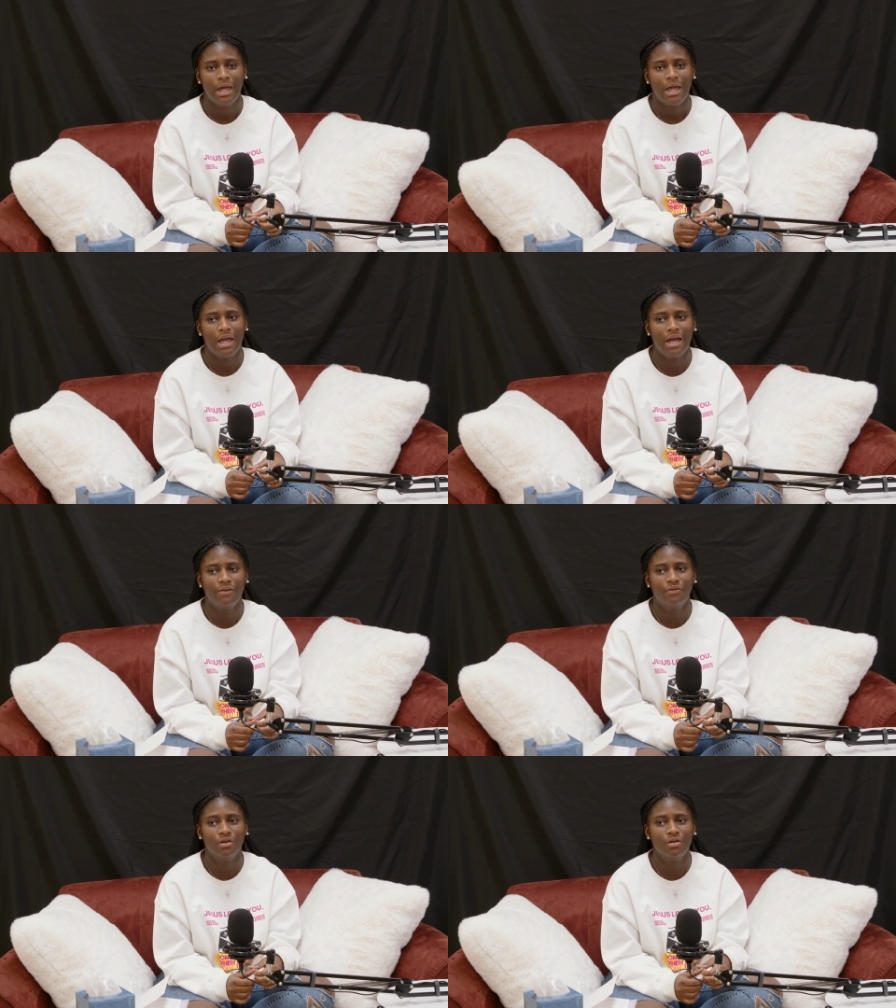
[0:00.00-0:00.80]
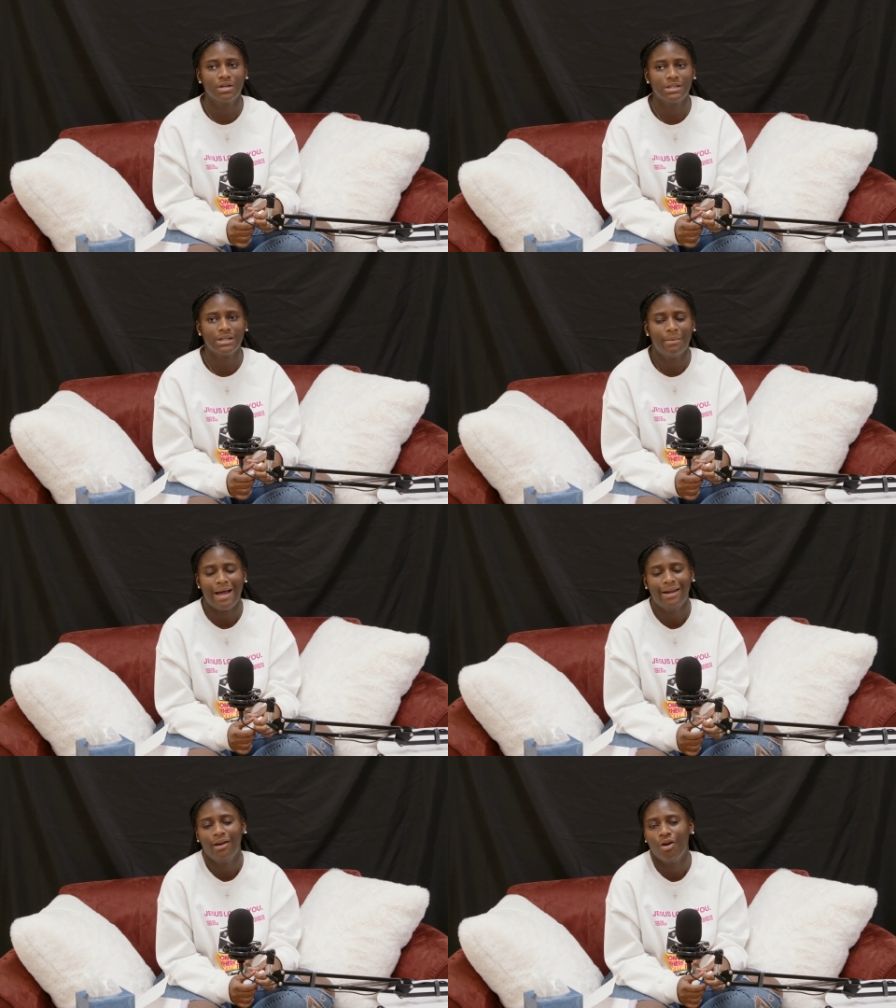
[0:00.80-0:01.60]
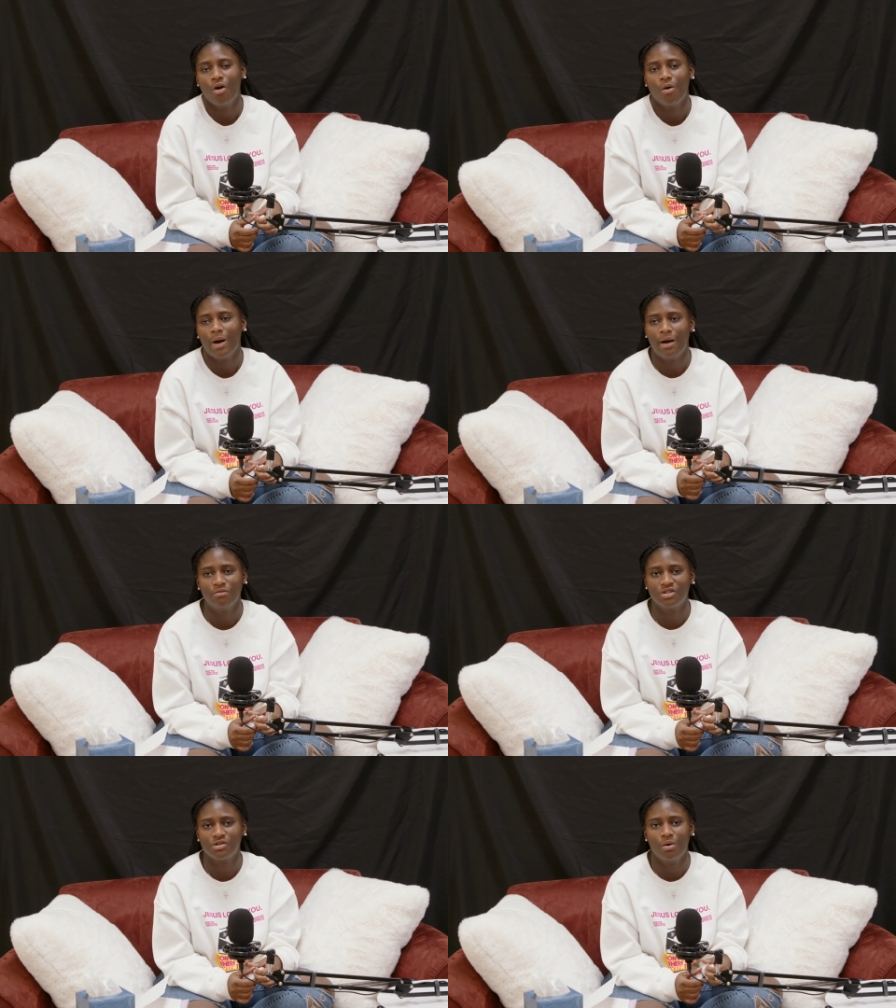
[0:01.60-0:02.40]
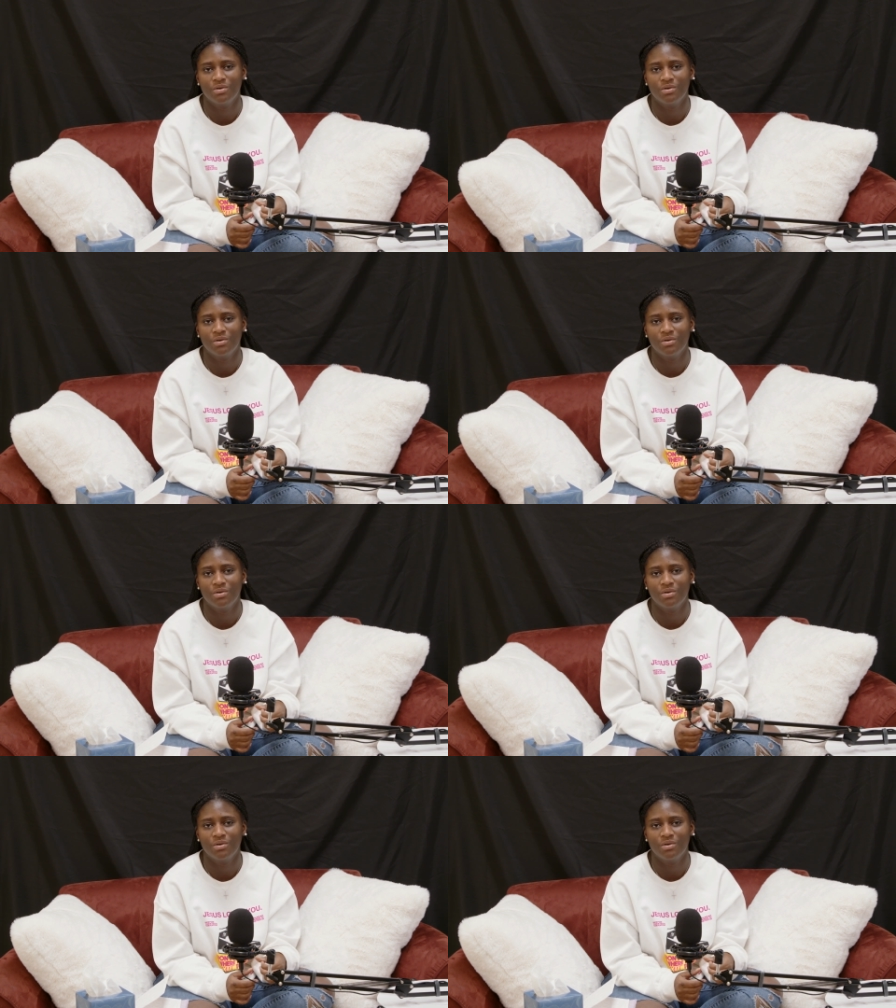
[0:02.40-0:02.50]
And for the longest time, I didn't know why. I was always